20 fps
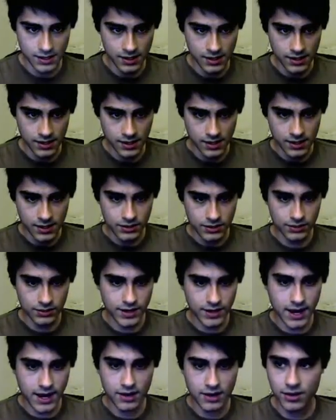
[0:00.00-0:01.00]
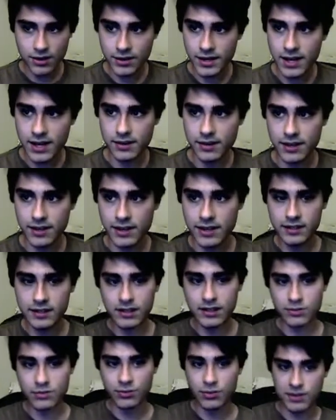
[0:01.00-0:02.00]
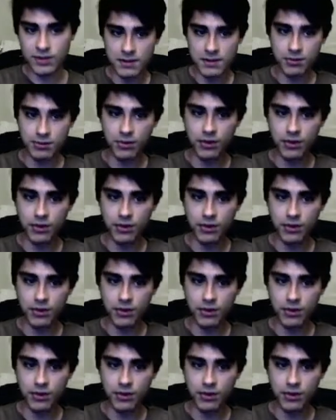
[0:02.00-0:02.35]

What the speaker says: So now, okay, this is really important for